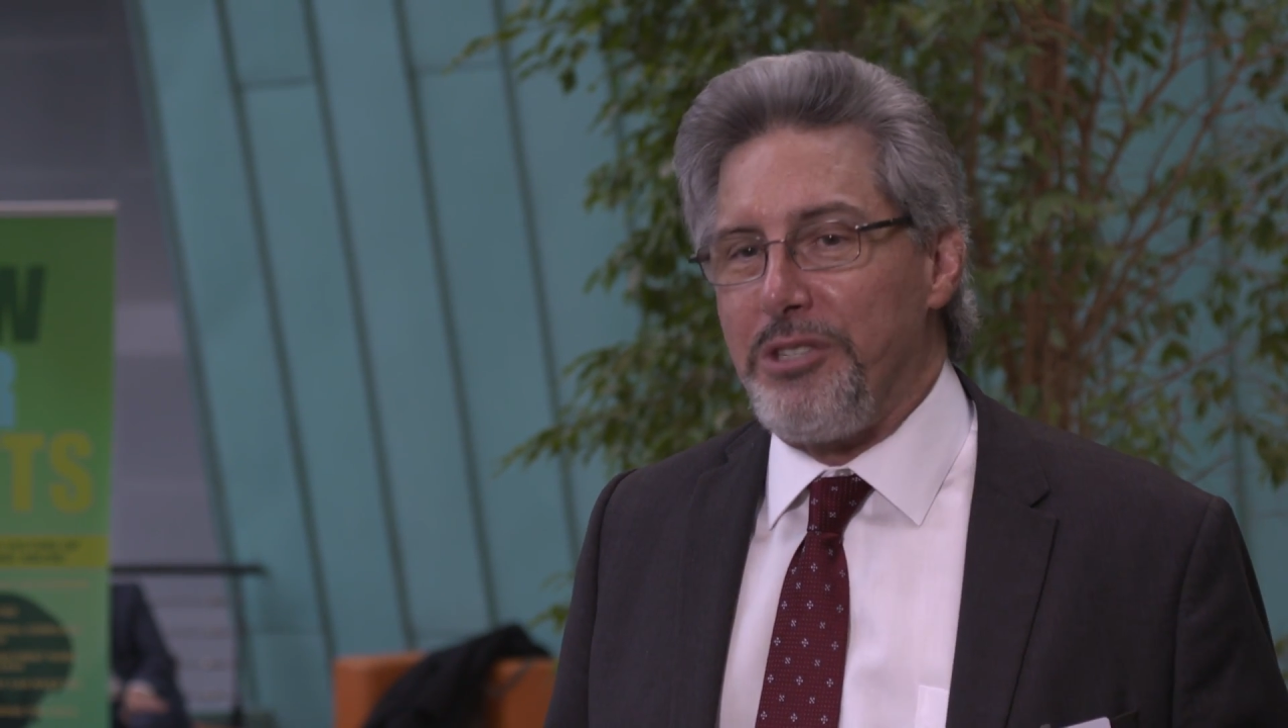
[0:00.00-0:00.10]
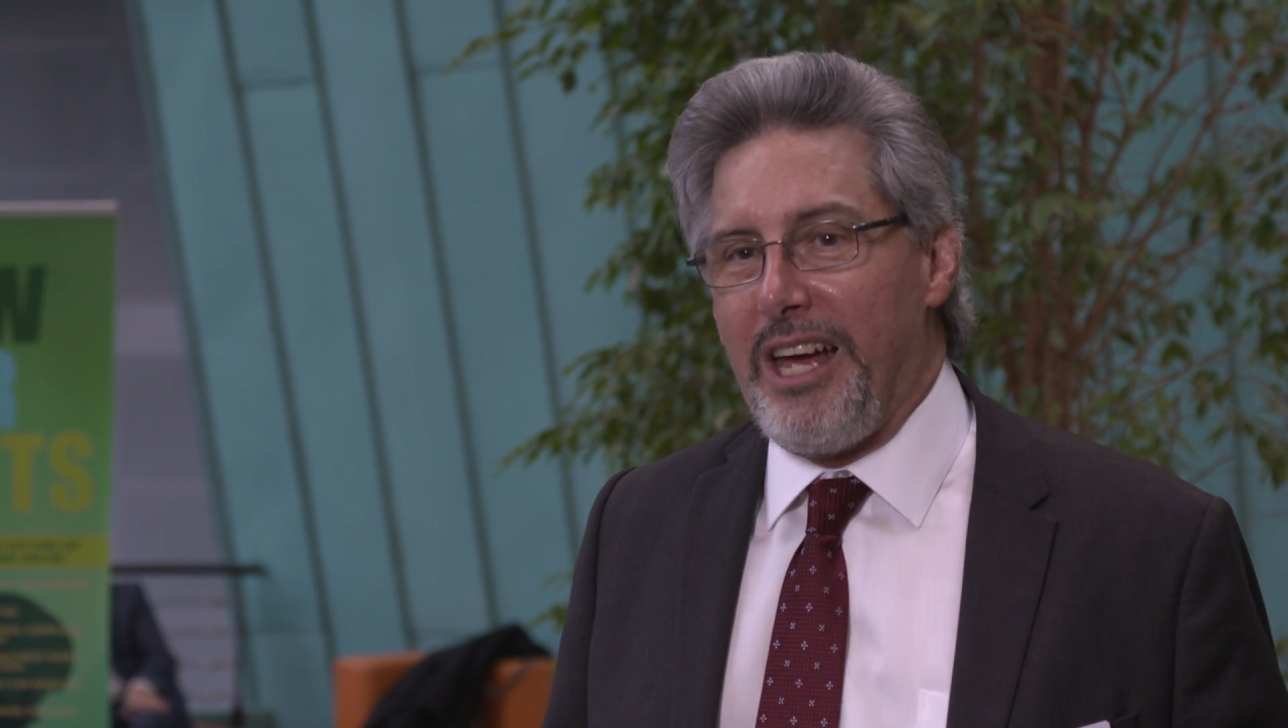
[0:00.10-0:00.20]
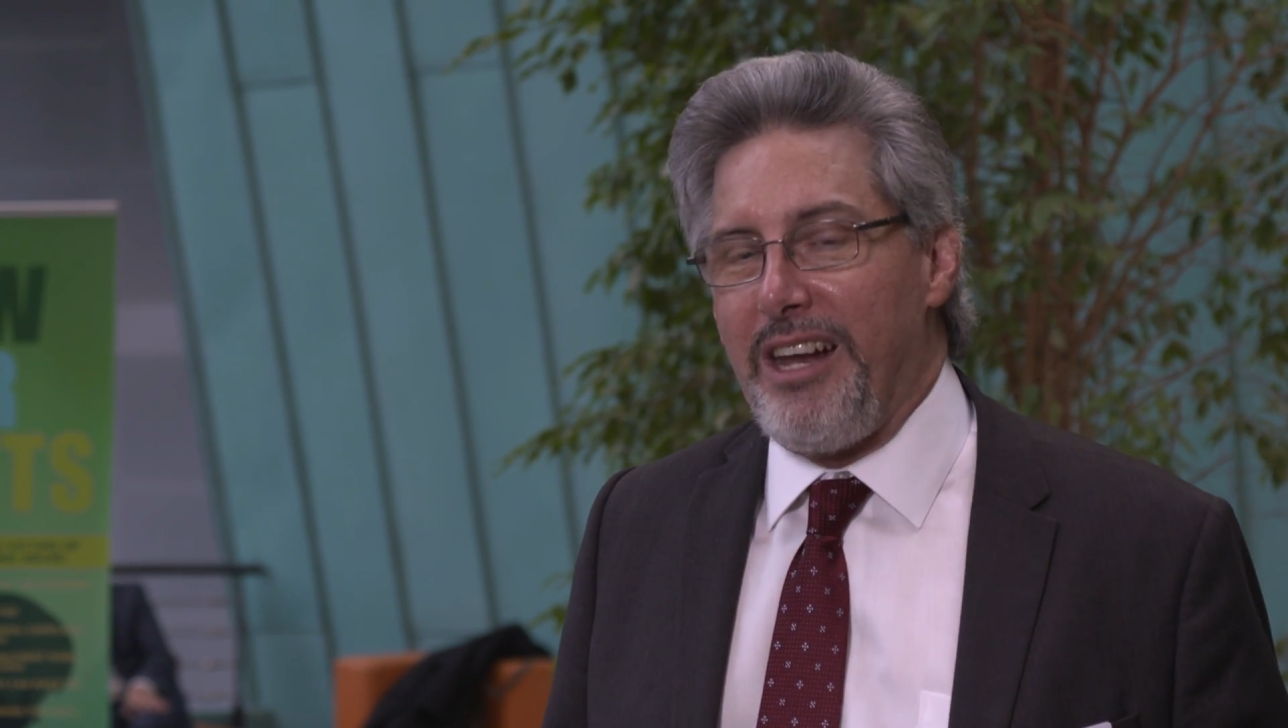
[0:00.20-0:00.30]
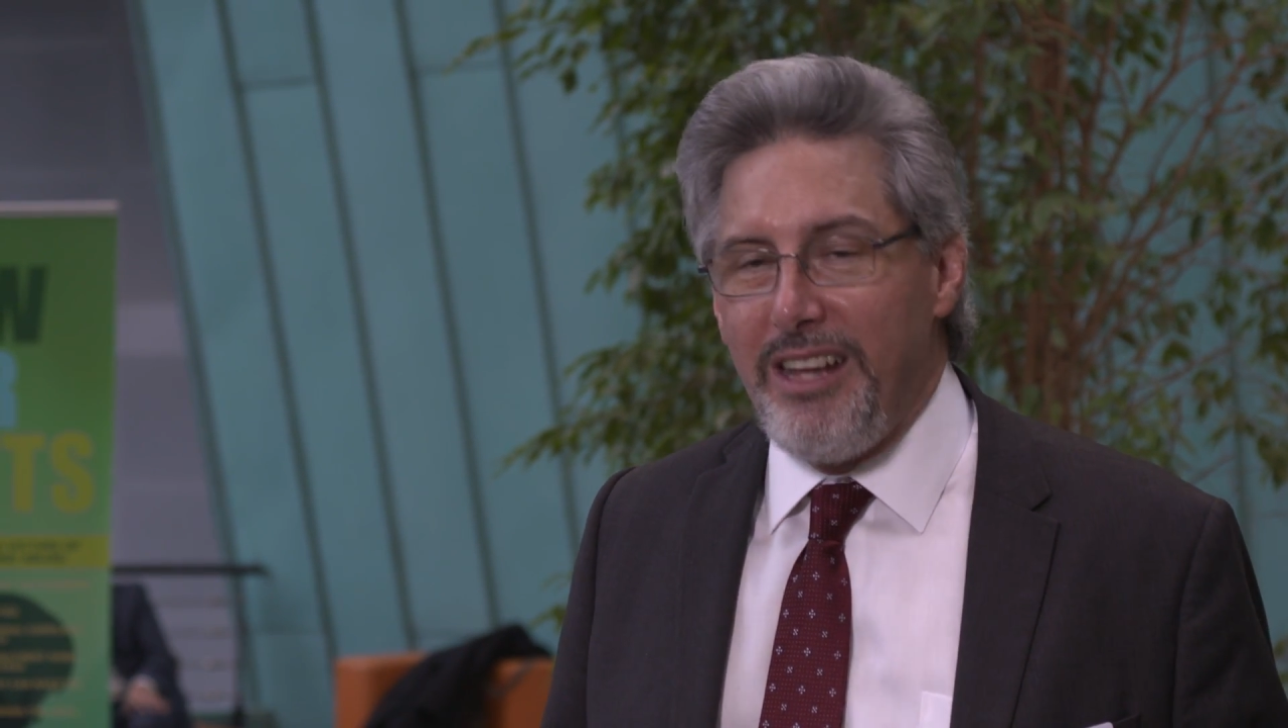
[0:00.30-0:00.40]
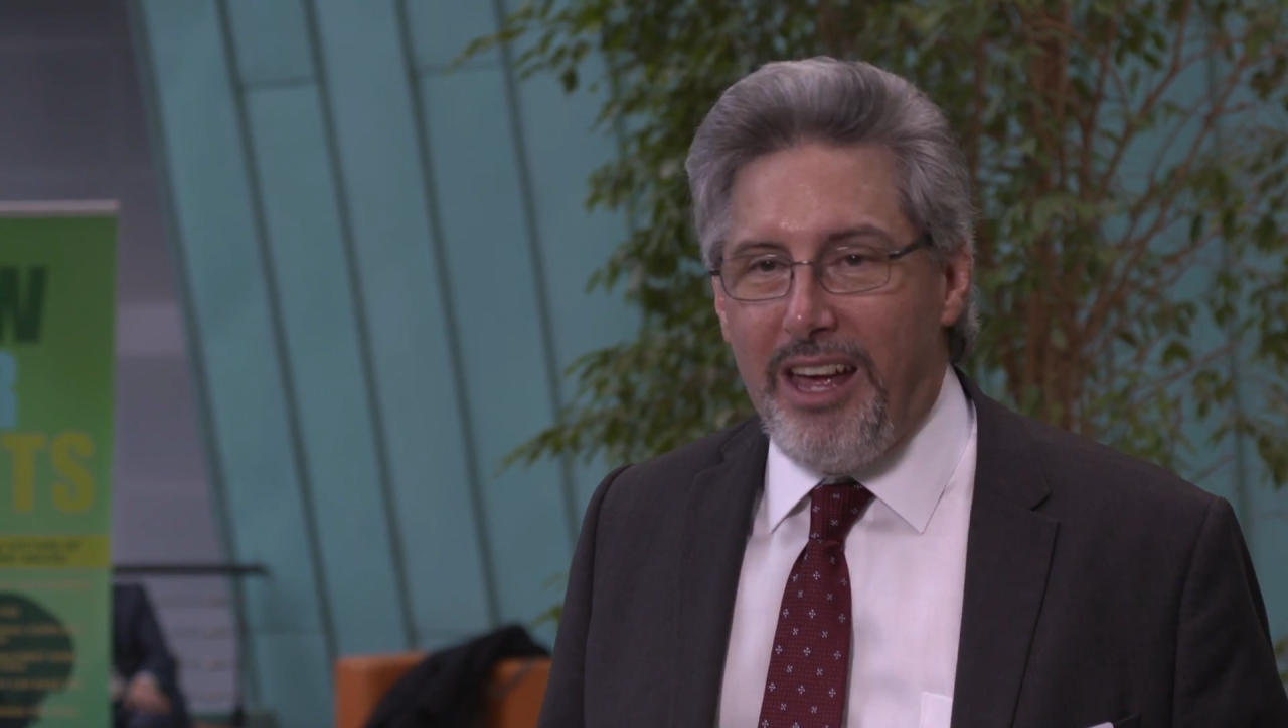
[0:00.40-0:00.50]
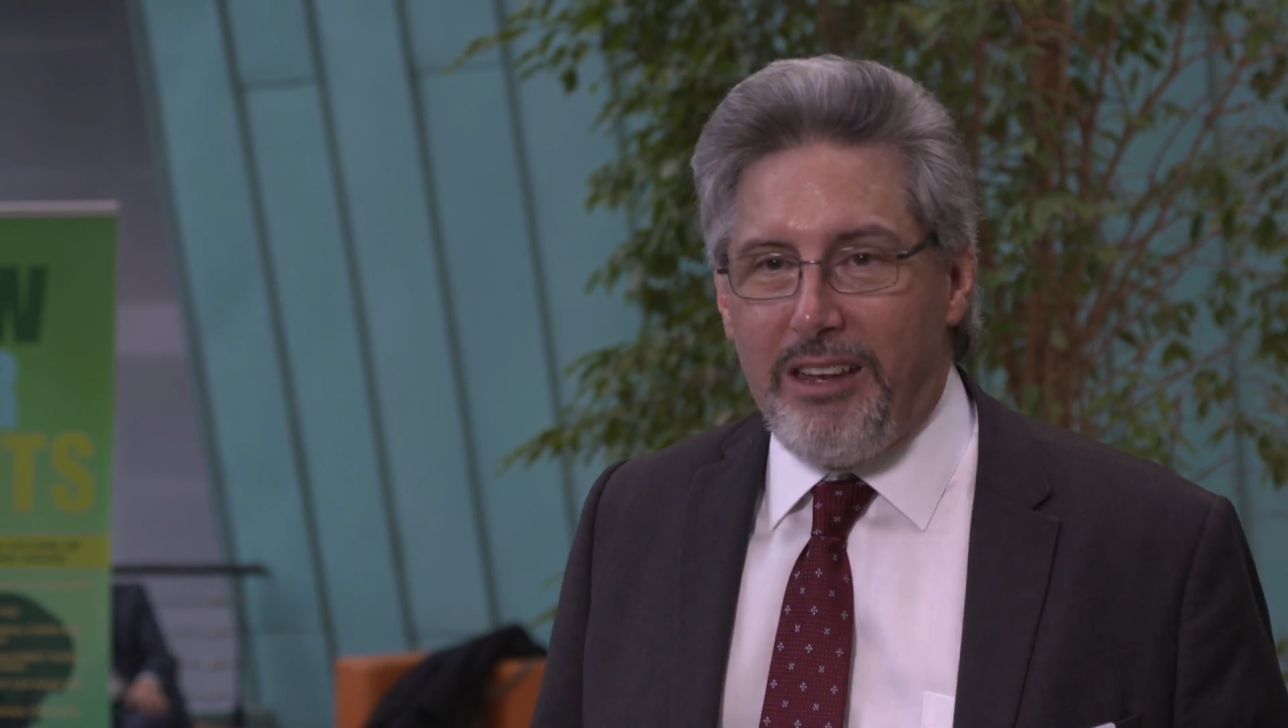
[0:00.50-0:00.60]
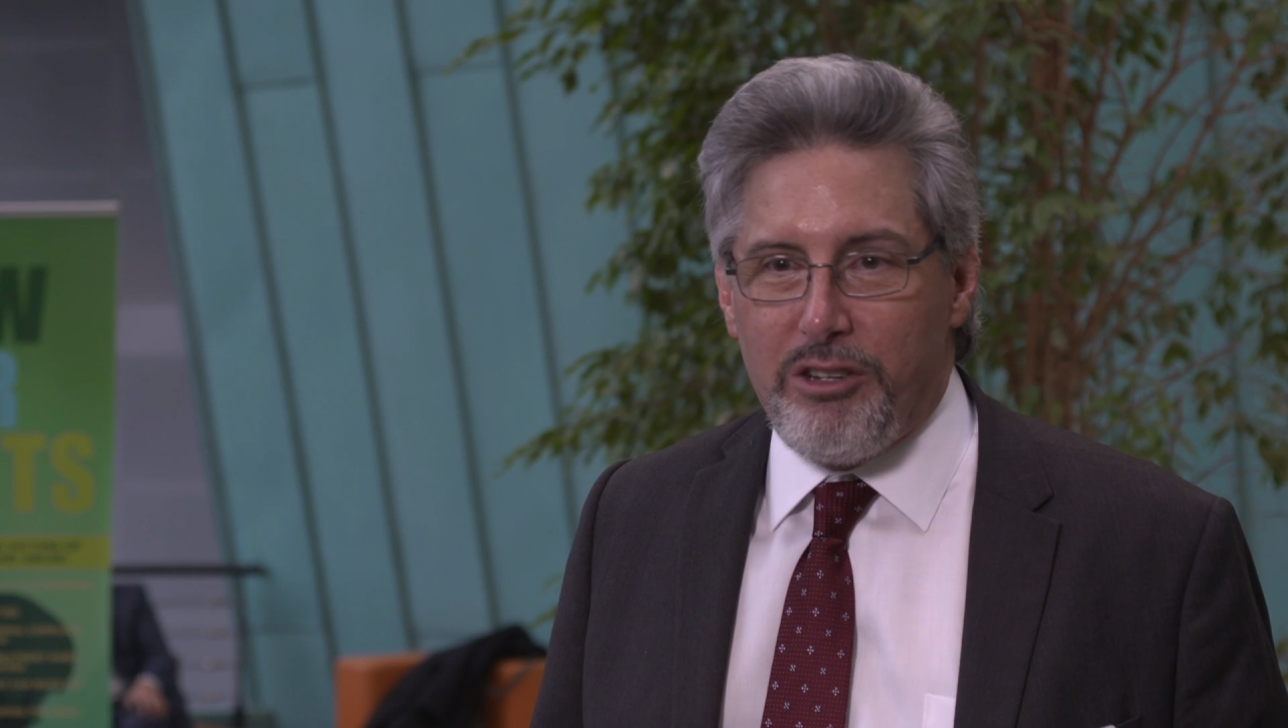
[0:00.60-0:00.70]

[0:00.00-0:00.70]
said,